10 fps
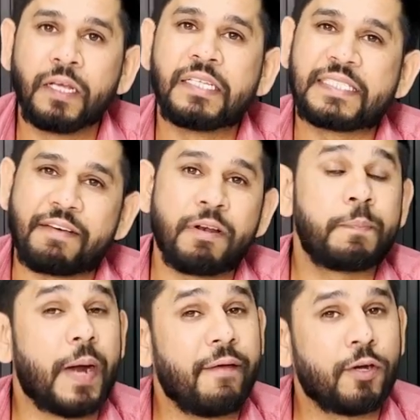Several
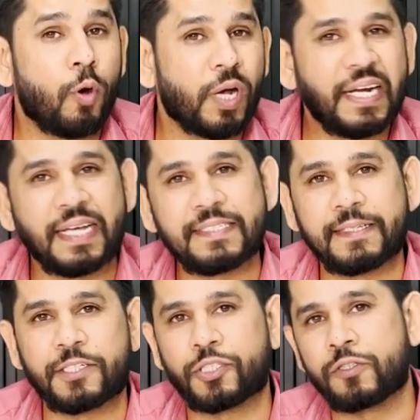private
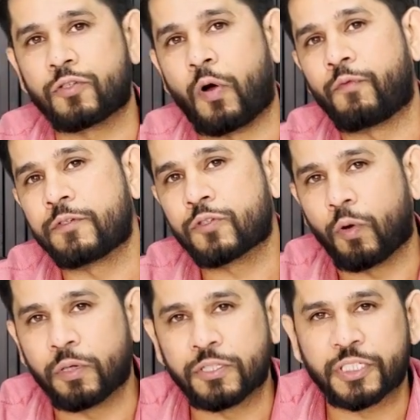organizations offer
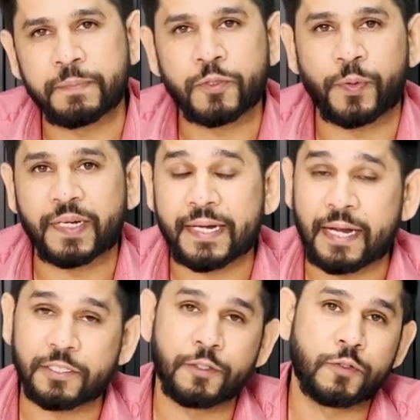scholarships to
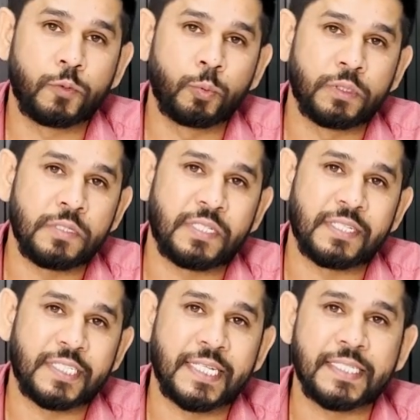international students,
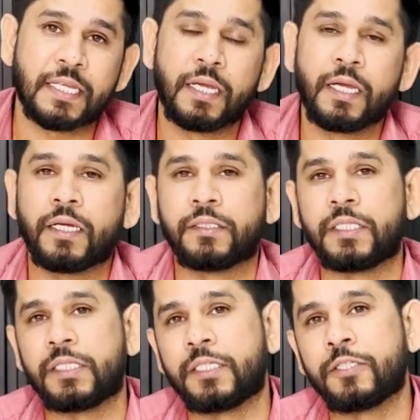such as
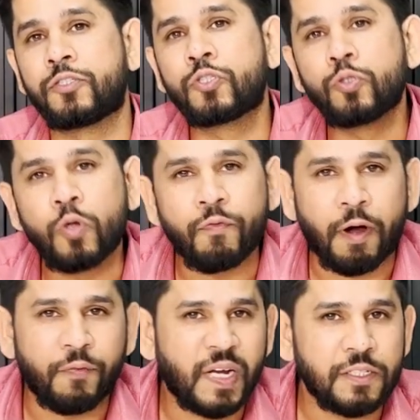the Trudeau
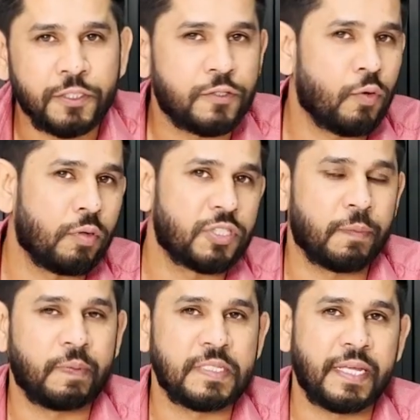Foundation
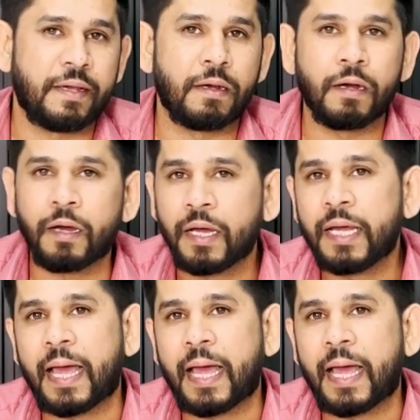Scholarship is there,